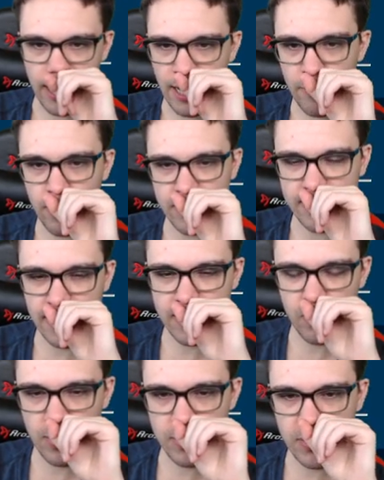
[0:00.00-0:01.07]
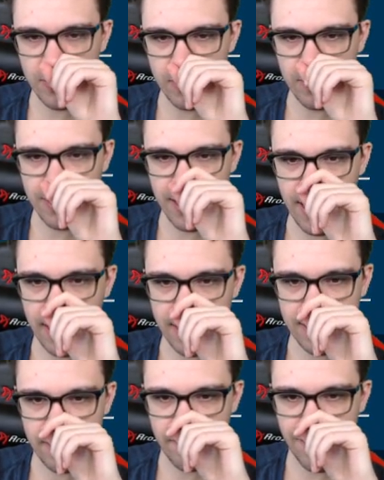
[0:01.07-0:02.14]
I will say as well too that
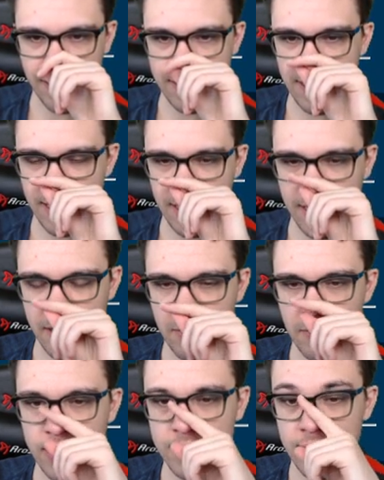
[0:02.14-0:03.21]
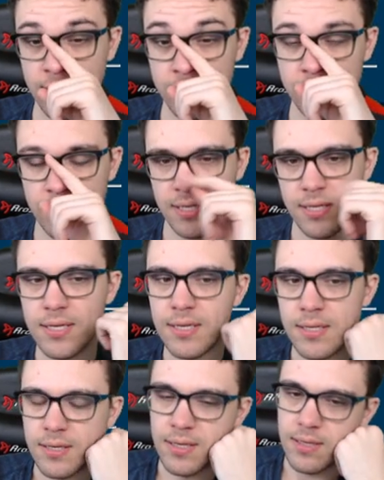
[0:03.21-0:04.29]
the fact that it increases
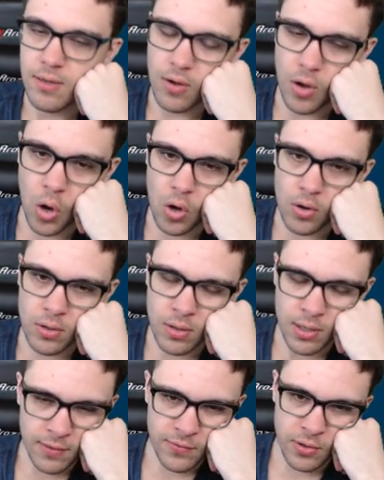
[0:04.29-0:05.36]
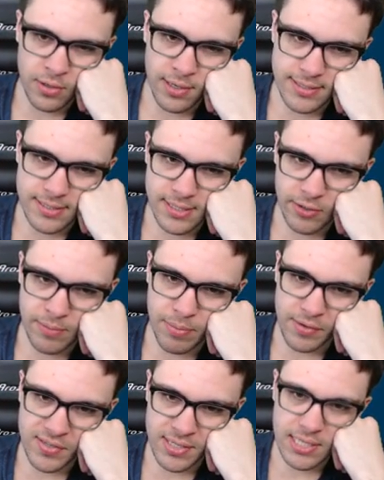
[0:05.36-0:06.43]
all of your necessary
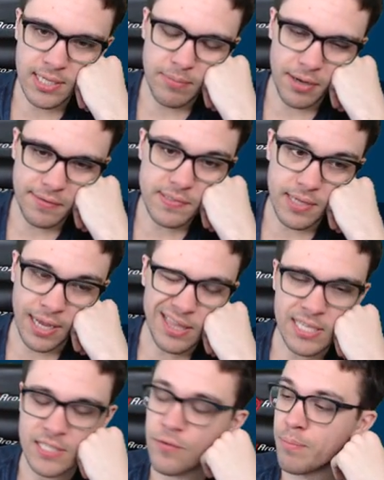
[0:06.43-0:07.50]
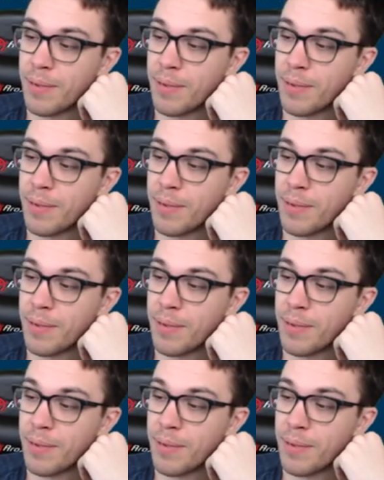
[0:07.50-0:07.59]
buffs and debuffs, at least for